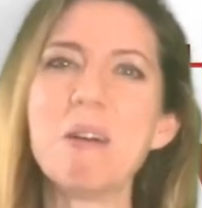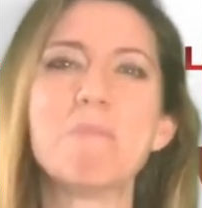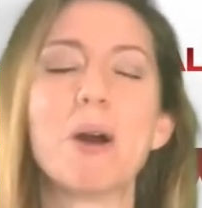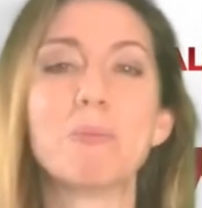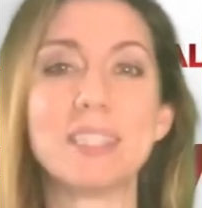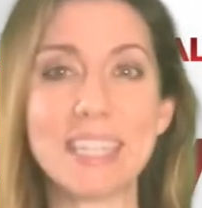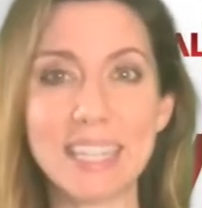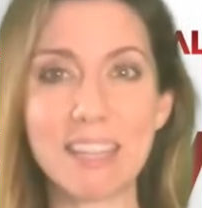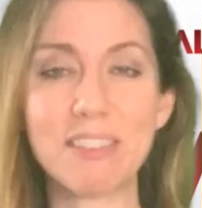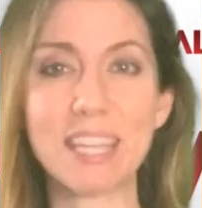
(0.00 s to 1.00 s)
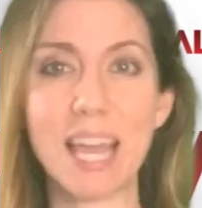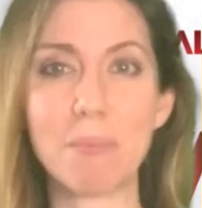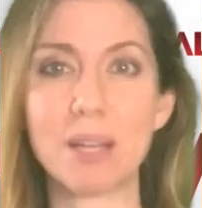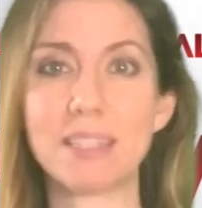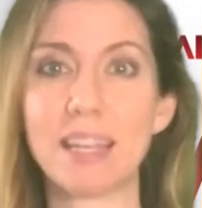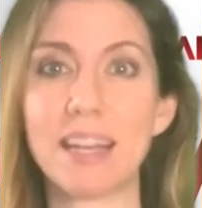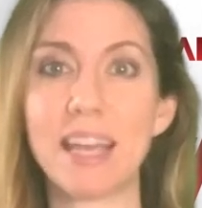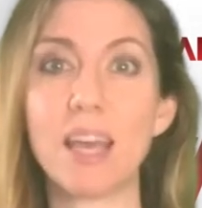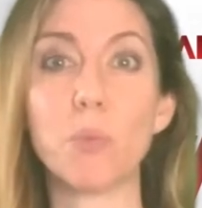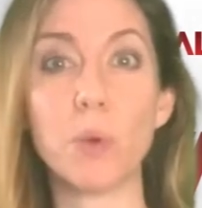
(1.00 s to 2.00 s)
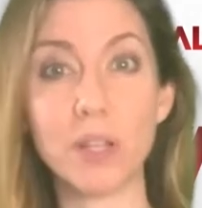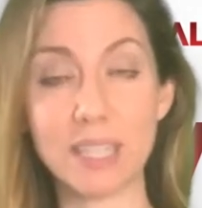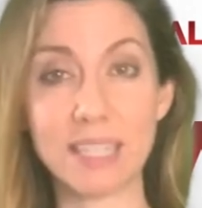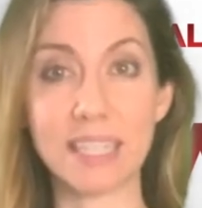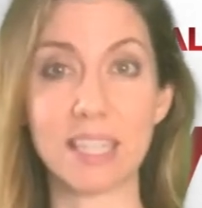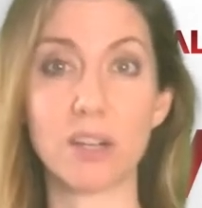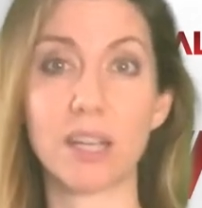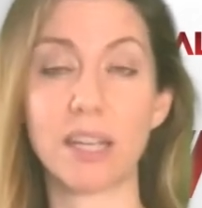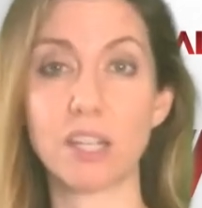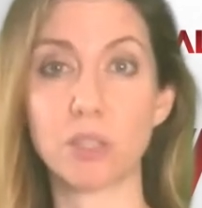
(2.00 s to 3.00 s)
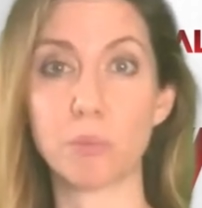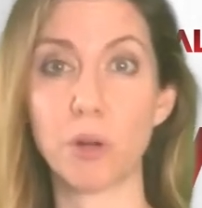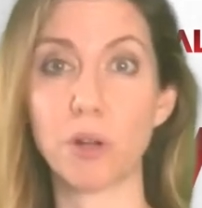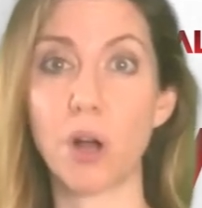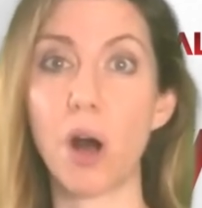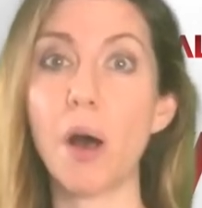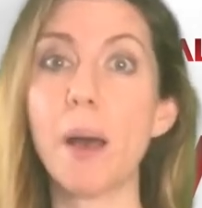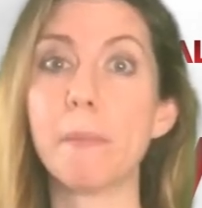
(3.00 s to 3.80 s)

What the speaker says: Pope did the game on Sunday and will need to clear concussion protocol,